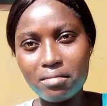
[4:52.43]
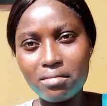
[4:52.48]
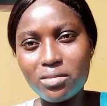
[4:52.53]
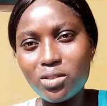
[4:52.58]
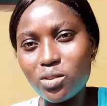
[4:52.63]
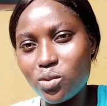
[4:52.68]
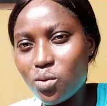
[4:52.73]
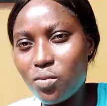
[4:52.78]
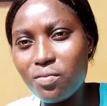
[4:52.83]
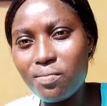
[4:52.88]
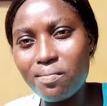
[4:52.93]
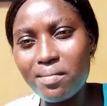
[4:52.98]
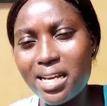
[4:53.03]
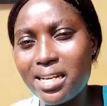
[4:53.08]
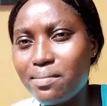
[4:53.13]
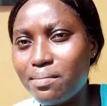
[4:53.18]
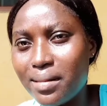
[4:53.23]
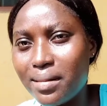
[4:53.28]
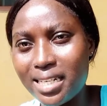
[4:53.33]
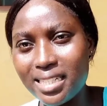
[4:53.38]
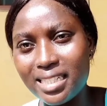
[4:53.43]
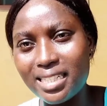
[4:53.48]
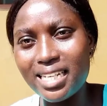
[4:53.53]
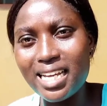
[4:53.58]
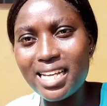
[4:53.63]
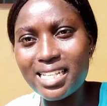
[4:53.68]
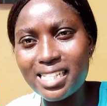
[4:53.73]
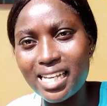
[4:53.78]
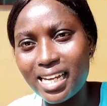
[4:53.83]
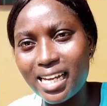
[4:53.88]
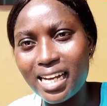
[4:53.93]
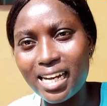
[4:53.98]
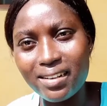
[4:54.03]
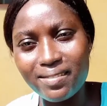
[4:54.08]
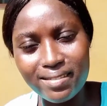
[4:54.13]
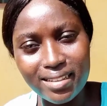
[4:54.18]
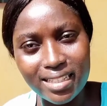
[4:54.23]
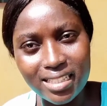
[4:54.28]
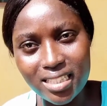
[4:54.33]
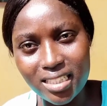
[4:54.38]
you've made money. That's like
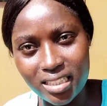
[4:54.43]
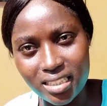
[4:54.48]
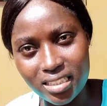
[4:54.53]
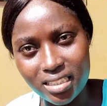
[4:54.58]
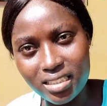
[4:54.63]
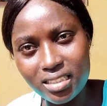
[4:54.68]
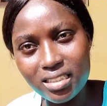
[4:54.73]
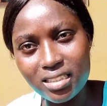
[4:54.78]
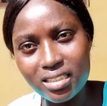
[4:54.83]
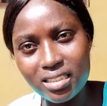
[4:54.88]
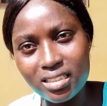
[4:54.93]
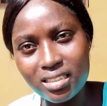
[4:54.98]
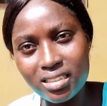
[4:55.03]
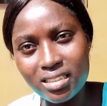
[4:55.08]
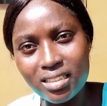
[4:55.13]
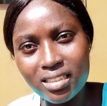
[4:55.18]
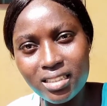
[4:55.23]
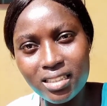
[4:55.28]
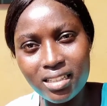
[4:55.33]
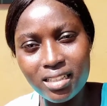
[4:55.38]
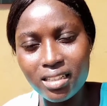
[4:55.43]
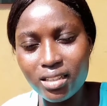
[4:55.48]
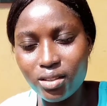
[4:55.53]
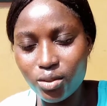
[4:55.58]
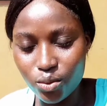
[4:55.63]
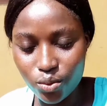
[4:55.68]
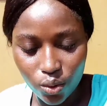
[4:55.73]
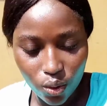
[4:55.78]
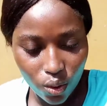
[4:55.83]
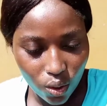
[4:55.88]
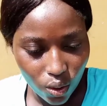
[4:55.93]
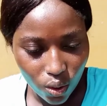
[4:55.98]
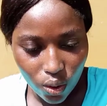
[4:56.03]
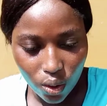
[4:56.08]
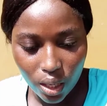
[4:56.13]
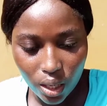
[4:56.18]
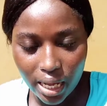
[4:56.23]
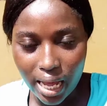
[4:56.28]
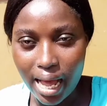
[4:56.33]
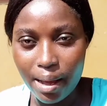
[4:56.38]
100 cedis.
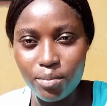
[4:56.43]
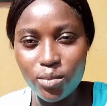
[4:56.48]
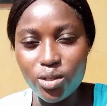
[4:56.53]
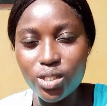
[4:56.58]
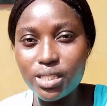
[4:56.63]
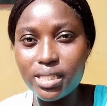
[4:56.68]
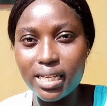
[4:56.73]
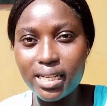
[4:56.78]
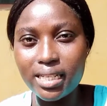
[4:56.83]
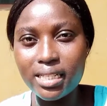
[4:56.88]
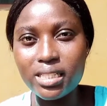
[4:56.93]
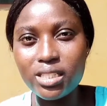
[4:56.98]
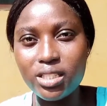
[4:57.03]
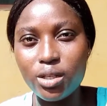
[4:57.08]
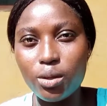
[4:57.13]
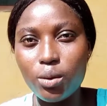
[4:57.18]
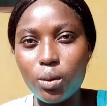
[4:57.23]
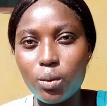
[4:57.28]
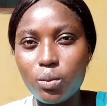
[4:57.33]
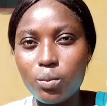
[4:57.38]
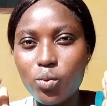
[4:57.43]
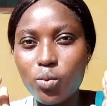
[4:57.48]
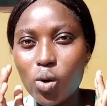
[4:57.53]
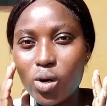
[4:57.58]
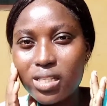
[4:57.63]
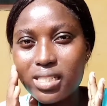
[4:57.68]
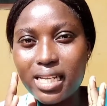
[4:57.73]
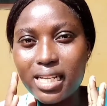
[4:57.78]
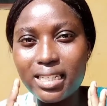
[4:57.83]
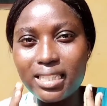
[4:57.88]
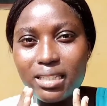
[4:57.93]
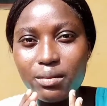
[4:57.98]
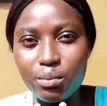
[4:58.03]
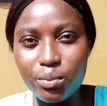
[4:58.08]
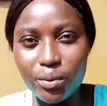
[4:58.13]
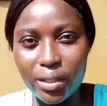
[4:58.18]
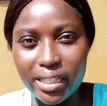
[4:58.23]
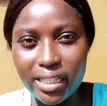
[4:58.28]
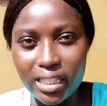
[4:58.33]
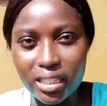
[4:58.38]
So I'm not saying they will constantly
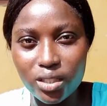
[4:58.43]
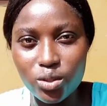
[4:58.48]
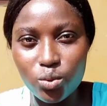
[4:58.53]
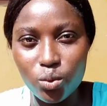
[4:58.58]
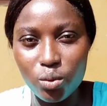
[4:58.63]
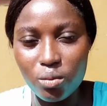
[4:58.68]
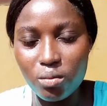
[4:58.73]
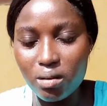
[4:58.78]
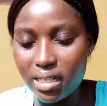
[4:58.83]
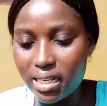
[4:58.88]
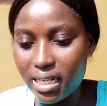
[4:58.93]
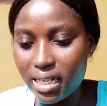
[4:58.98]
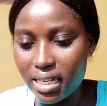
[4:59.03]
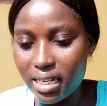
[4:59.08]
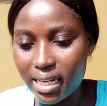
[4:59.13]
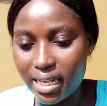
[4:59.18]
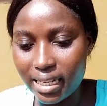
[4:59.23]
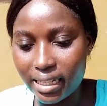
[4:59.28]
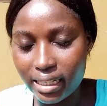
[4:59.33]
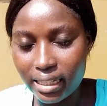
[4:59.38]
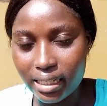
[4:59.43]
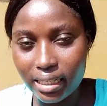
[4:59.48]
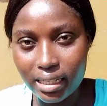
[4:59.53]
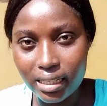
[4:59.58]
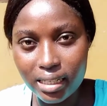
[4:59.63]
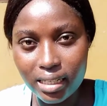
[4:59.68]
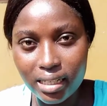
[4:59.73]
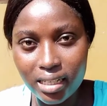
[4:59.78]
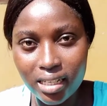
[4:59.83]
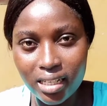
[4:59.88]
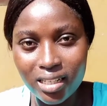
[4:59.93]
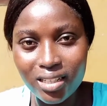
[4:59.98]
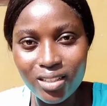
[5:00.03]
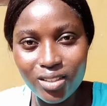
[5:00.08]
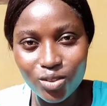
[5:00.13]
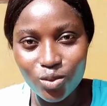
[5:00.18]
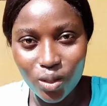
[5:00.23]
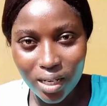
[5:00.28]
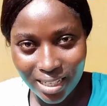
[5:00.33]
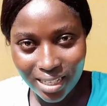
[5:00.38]
bring it too, but then like
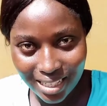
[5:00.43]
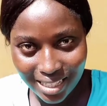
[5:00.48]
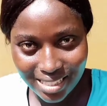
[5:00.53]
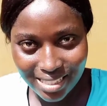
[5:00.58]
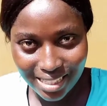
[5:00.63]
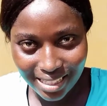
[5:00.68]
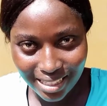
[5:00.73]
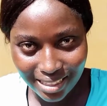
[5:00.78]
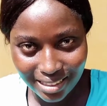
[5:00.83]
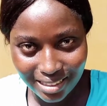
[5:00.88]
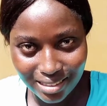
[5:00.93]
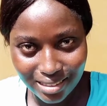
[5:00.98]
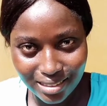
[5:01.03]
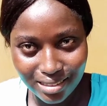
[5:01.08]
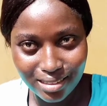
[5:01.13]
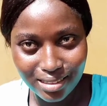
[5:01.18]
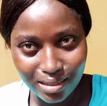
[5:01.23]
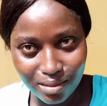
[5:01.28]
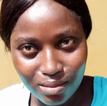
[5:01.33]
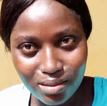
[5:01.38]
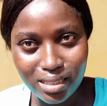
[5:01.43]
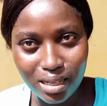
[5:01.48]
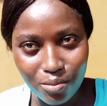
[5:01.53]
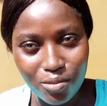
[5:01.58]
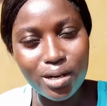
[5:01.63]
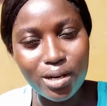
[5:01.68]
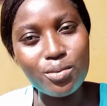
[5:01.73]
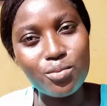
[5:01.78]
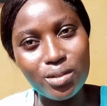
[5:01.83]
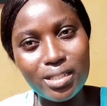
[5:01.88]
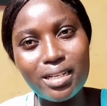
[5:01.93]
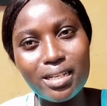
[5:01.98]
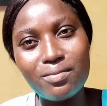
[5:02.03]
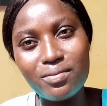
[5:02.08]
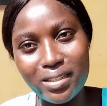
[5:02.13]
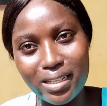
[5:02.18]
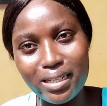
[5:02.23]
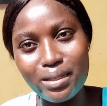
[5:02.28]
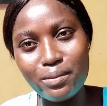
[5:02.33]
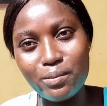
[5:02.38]
you understand, someone will
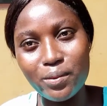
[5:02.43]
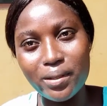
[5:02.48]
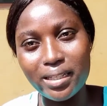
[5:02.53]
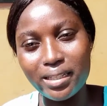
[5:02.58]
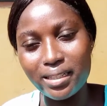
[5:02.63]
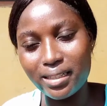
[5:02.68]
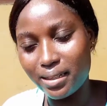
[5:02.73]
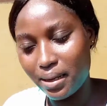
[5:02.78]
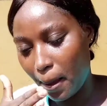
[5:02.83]
definitely bring.